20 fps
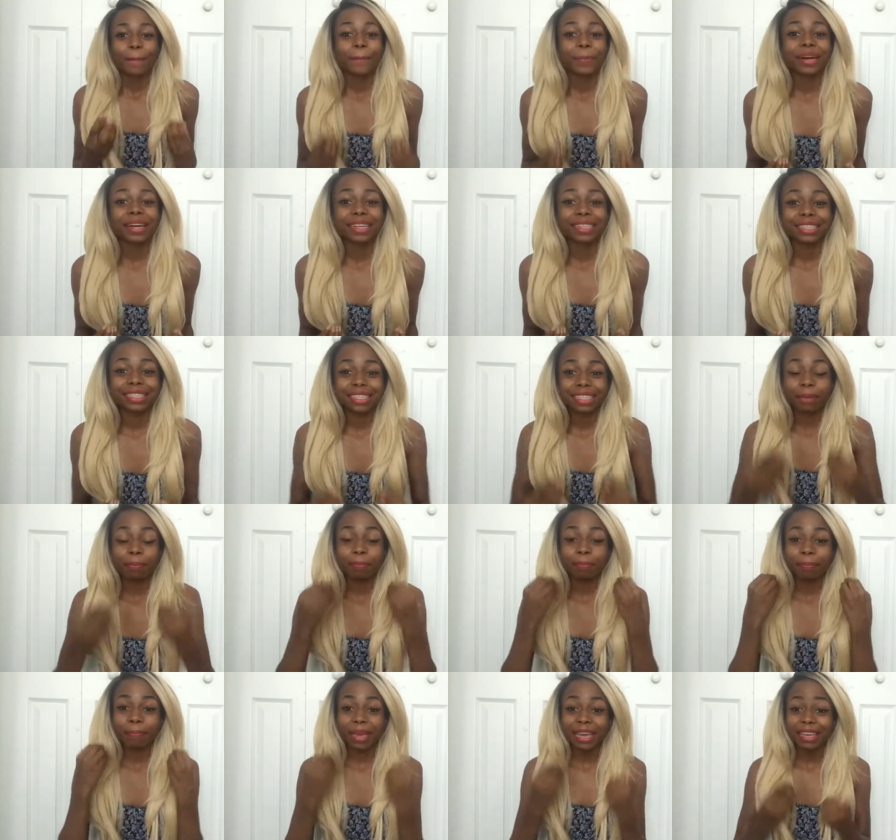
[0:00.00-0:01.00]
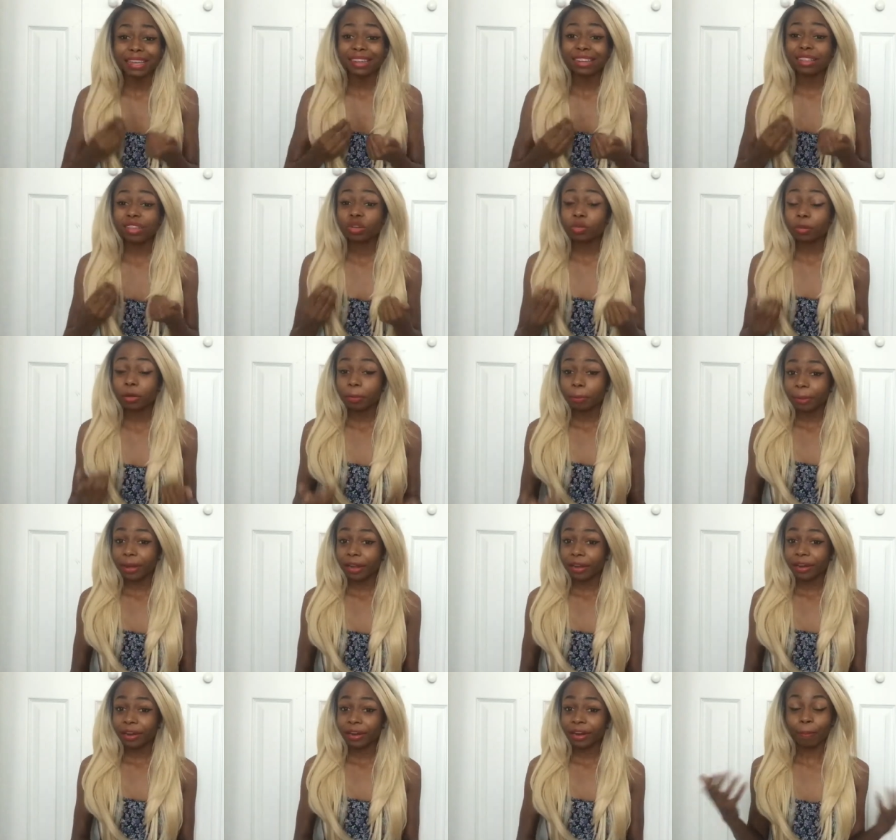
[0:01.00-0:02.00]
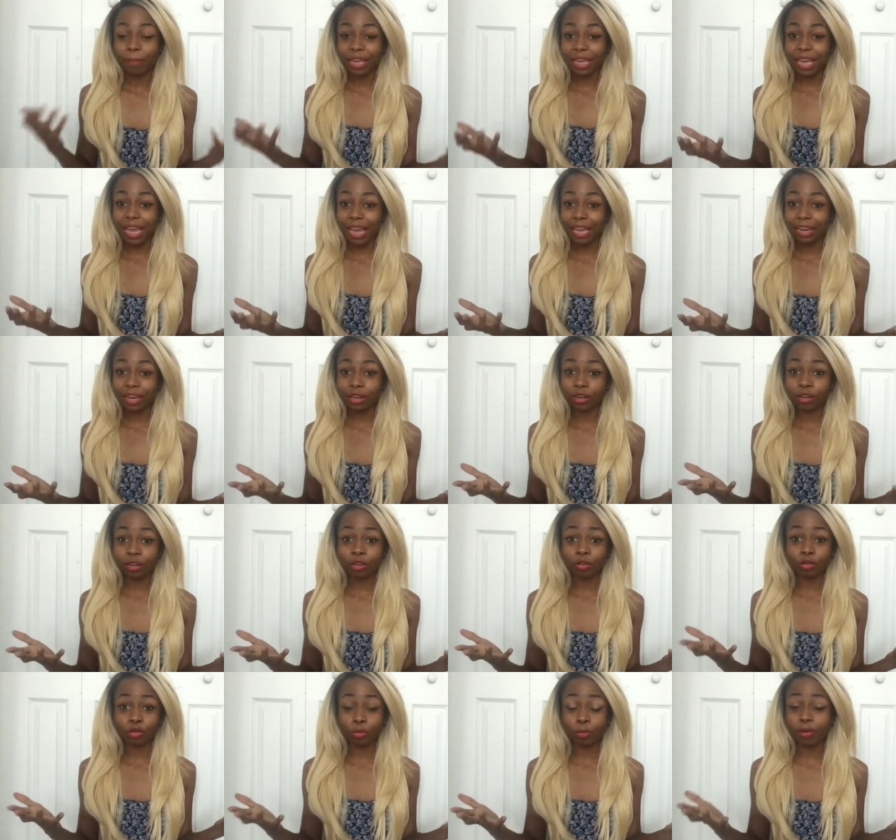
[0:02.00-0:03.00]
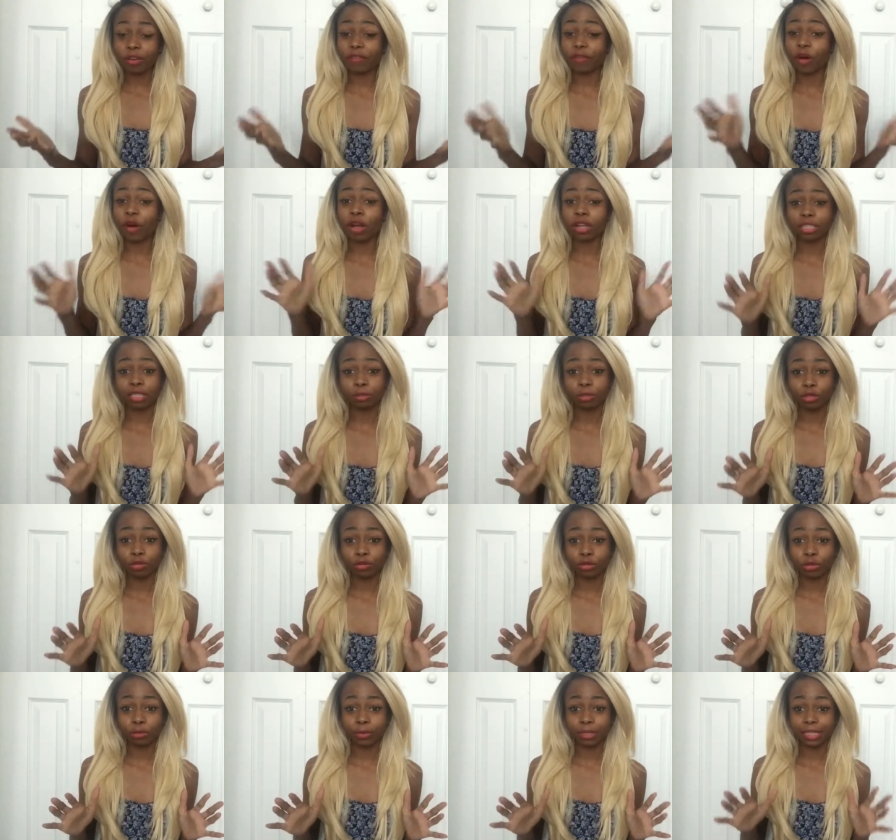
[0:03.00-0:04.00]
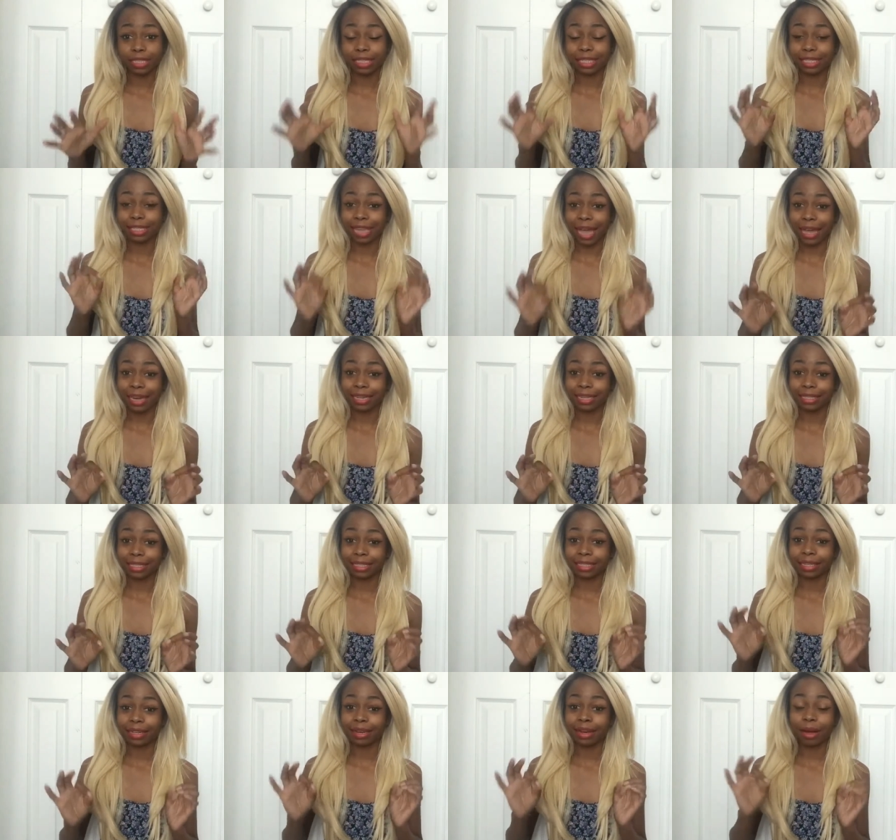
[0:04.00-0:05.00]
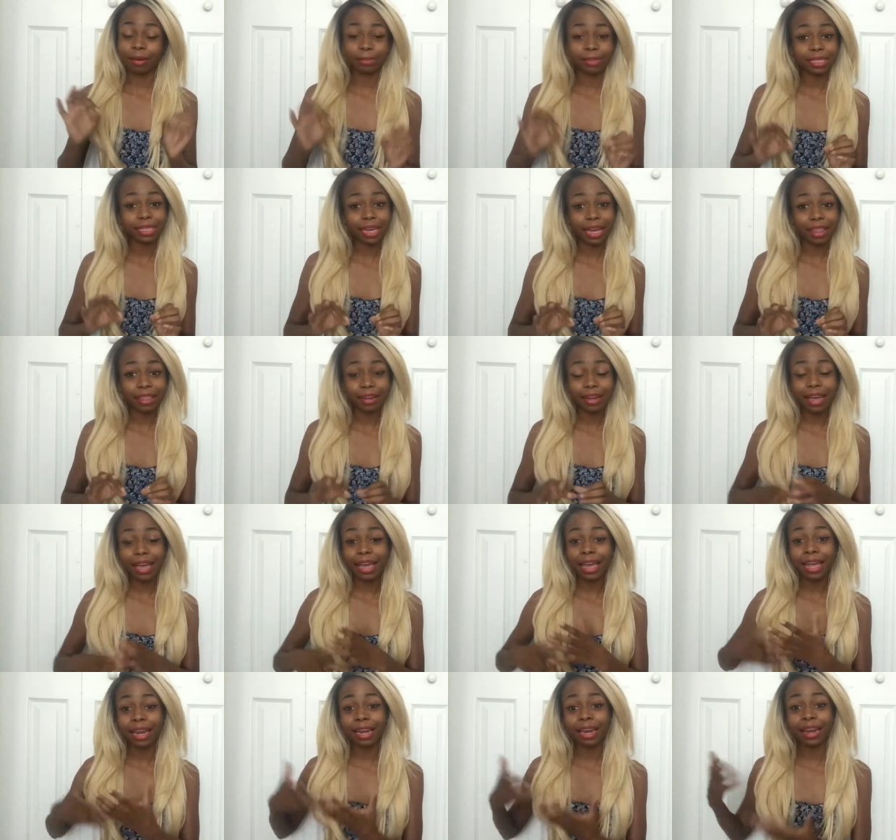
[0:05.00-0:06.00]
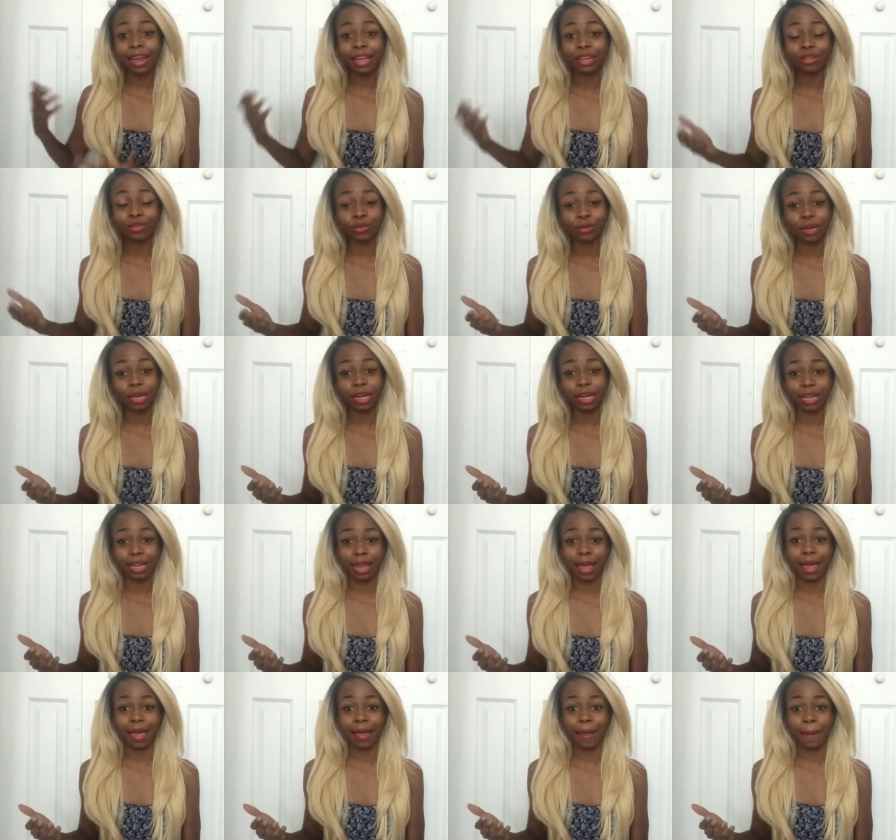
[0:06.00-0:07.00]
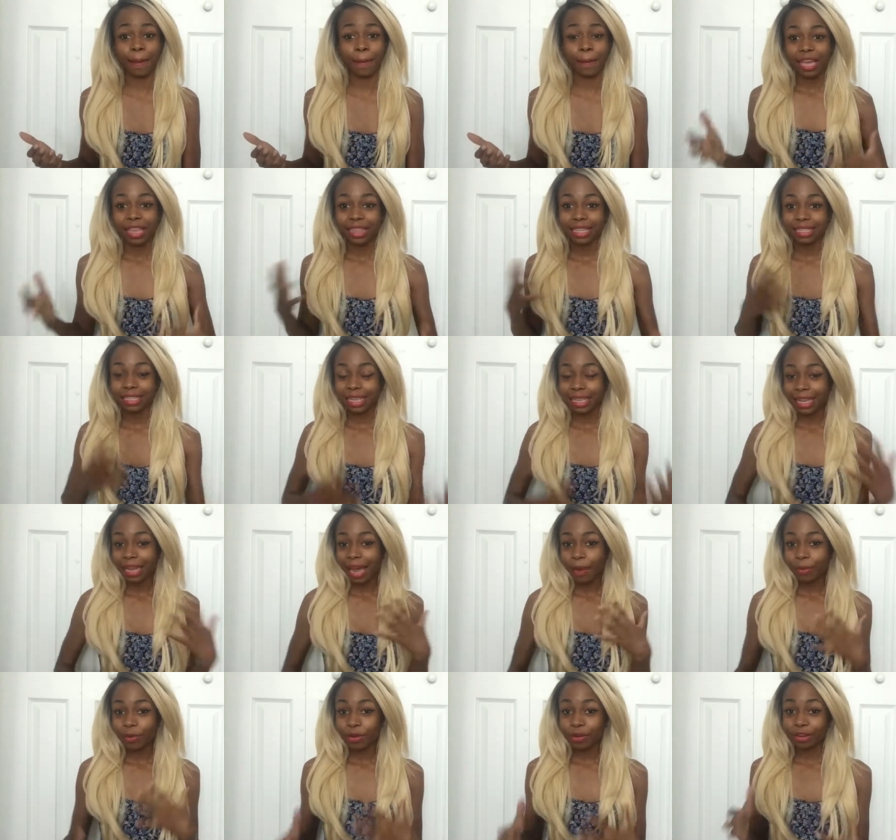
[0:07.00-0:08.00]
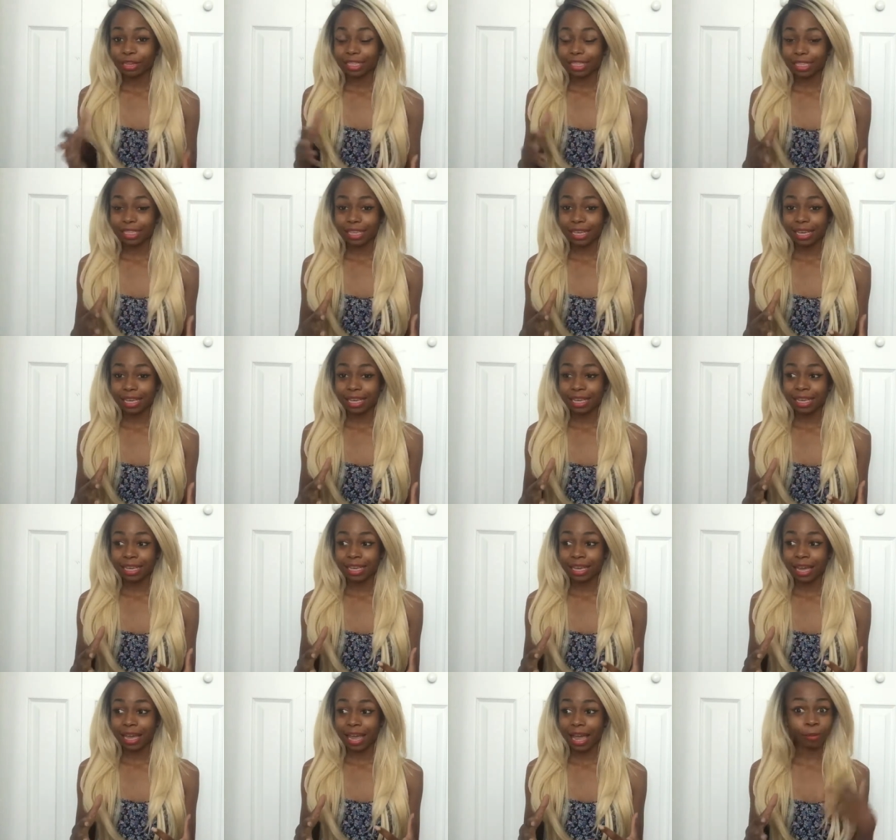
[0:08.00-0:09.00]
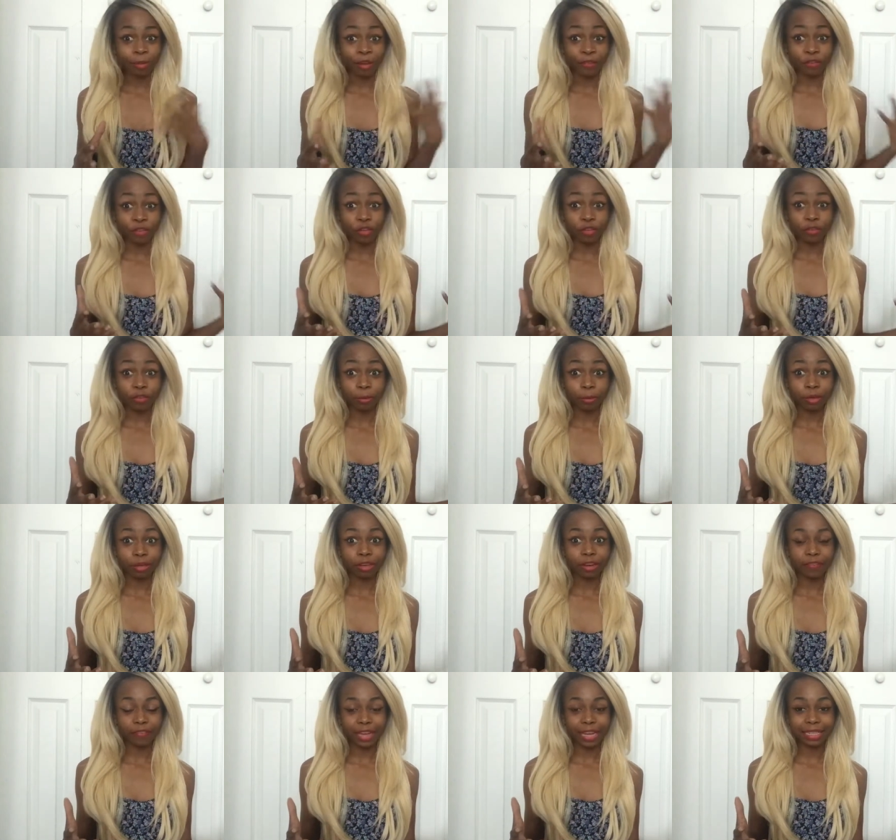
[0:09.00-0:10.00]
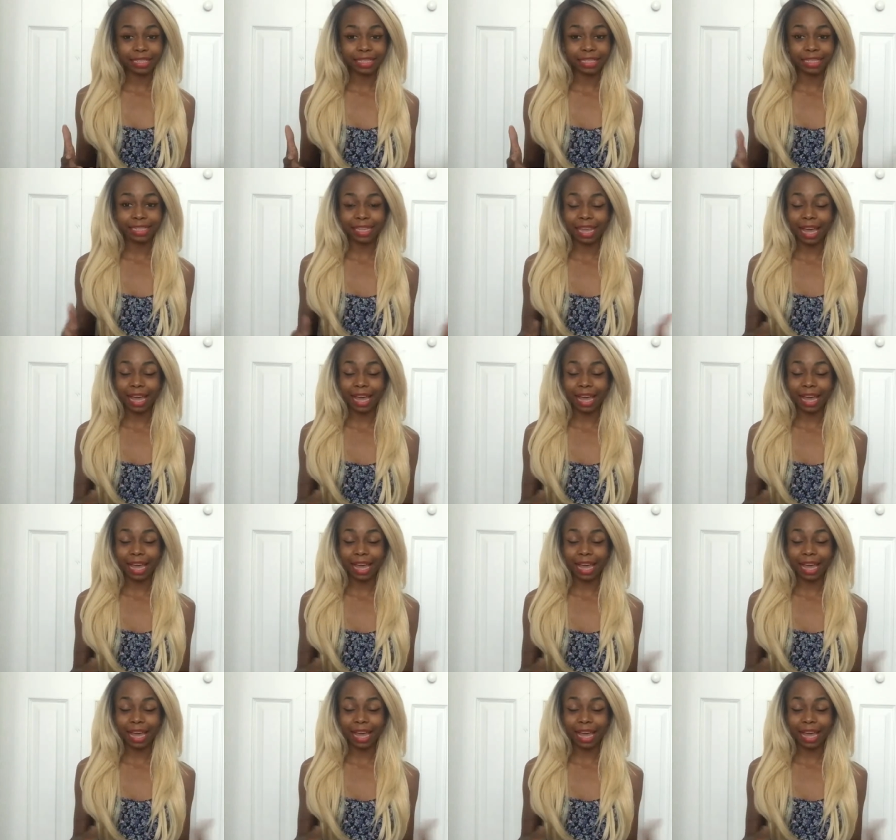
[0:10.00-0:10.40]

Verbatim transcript: But to make it a little bit better, me and a group of awesome YouTubers decided to come together and do a collab. In this collab, you're gonna see um, a few familiar faces